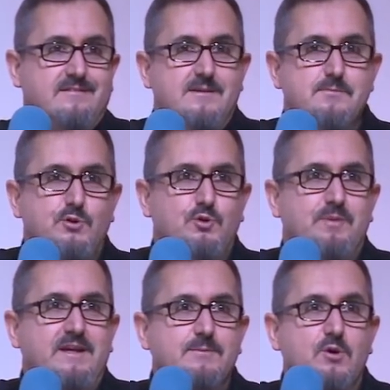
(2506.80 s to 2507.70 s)
Moodle
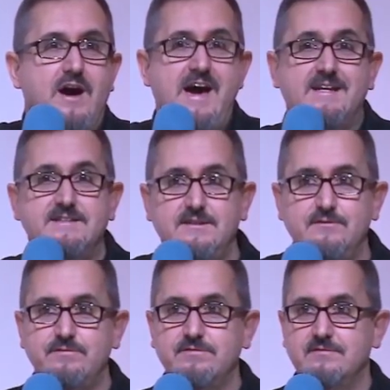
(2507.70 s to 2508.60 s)
being more
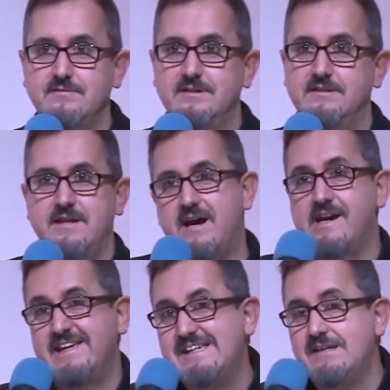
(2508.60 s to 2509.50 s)
active,
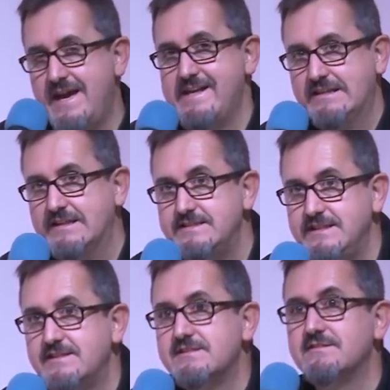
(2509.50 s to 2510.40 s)
i.e.
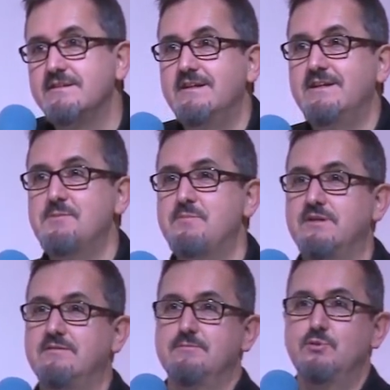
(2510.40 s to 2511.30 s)
analytics, but
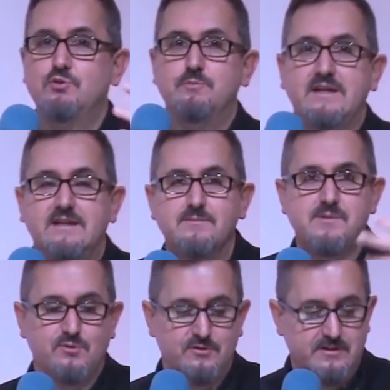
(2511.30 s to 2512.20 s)
Moodle being a bit
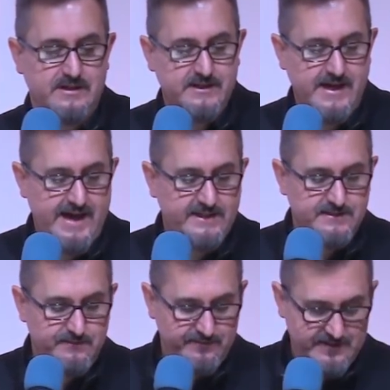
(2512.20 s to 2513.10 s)
more uh,
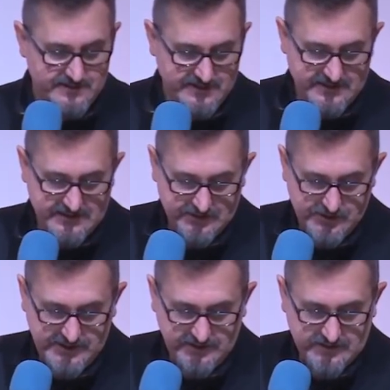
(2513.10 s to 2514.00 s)
active uh, in the
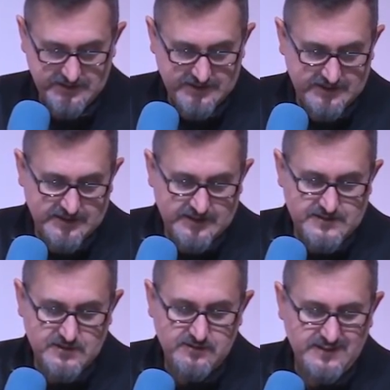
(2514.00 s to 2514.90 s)
learning.
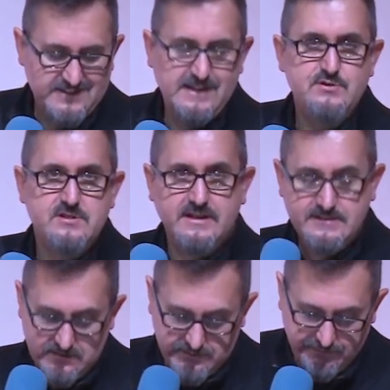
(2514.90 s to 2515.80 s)
So that gives you the
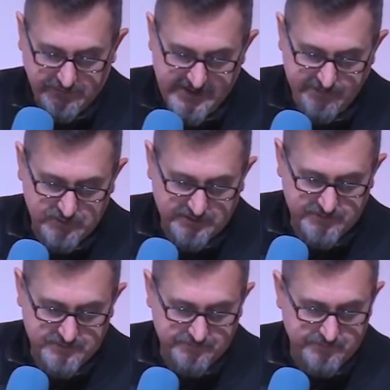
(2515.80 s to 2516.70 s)
idea of the flavor of
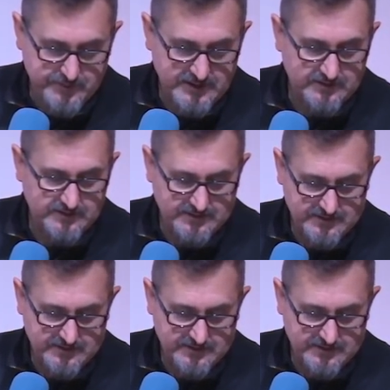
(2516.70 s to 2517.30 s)
them, but